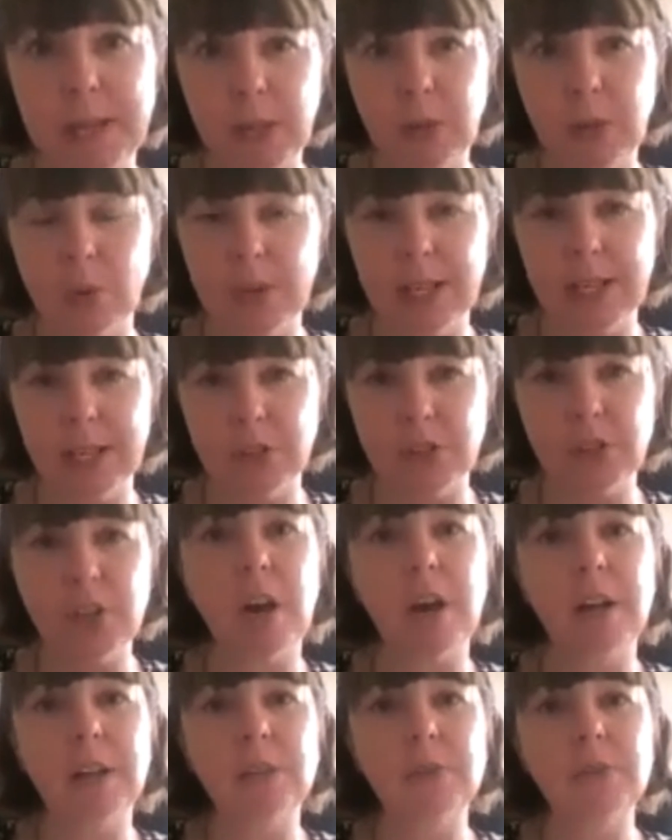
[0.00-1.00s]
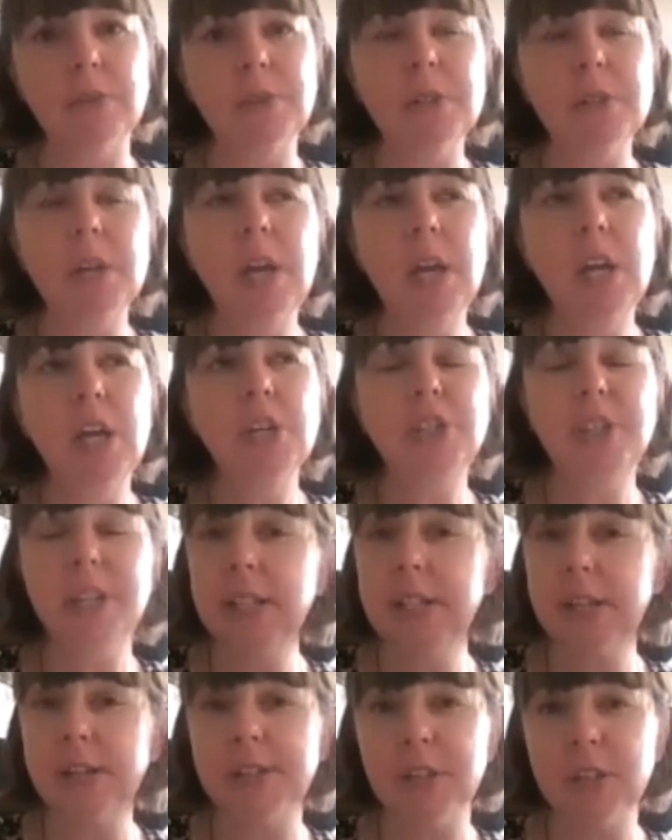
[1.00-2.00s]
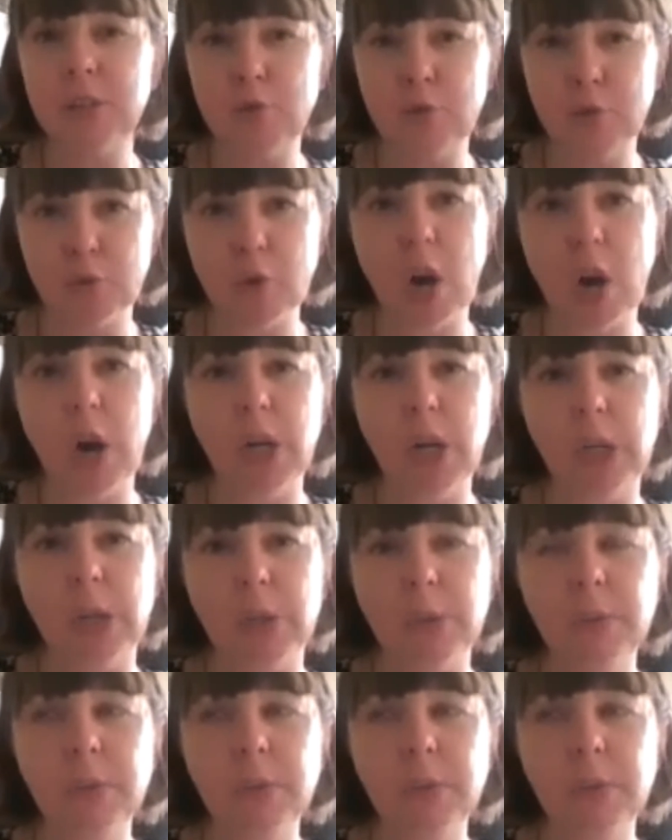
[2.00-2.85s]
your inner child. She doesn't grow.